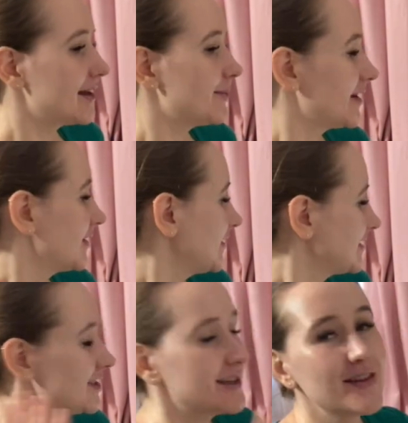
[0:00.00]
but if it's
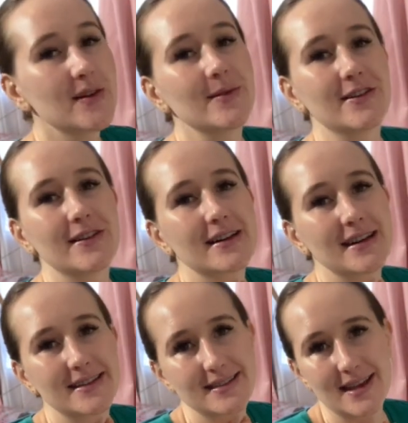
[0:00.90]
achievable,
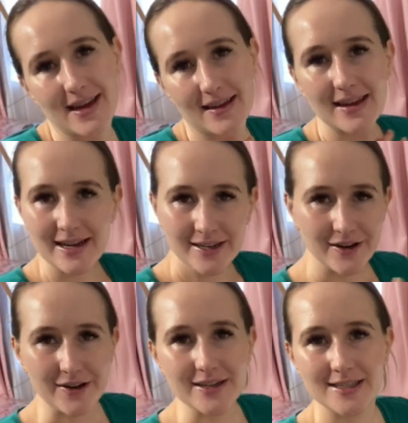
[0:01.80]
it's like
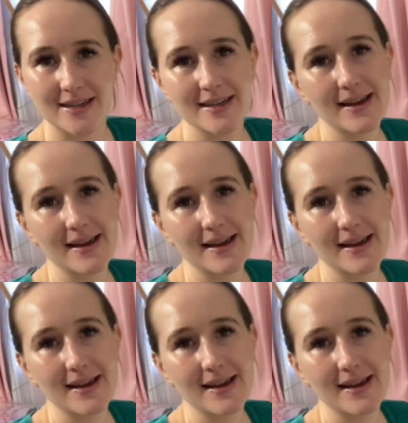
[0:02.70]
encouraging.